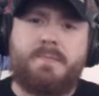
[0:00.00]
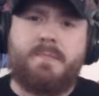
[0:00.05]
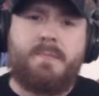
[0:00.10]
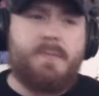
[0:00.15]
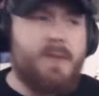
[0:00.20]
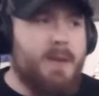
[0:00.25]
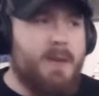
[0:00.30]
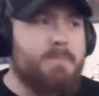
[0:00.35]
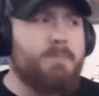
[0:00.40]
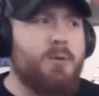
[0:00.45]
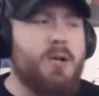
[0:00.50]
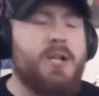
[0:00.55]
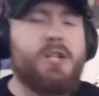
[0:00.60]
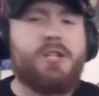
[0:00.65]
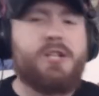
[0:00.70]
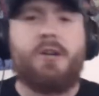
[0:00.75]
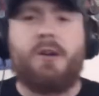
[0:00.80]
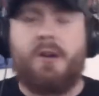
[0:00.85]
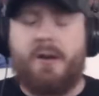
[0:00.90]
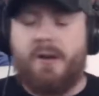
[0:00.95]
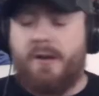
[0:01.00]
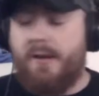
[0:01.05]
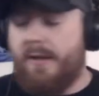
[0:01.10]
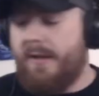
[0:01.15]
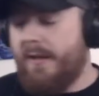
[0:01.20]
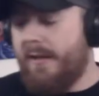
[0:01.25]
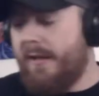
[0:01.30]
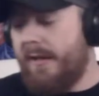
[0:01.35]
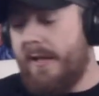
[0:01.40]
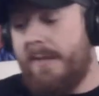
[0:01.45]
I'm pretty sure.
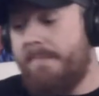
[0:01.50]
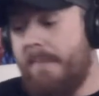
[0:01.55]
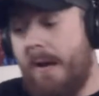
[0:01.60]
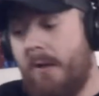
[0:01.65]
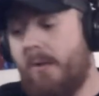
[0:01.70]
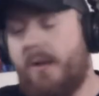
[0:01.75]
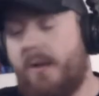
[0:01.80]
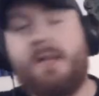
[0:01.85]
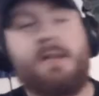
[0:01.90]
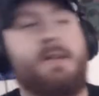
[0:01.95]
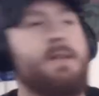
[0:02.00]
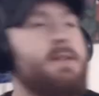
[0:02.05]
He married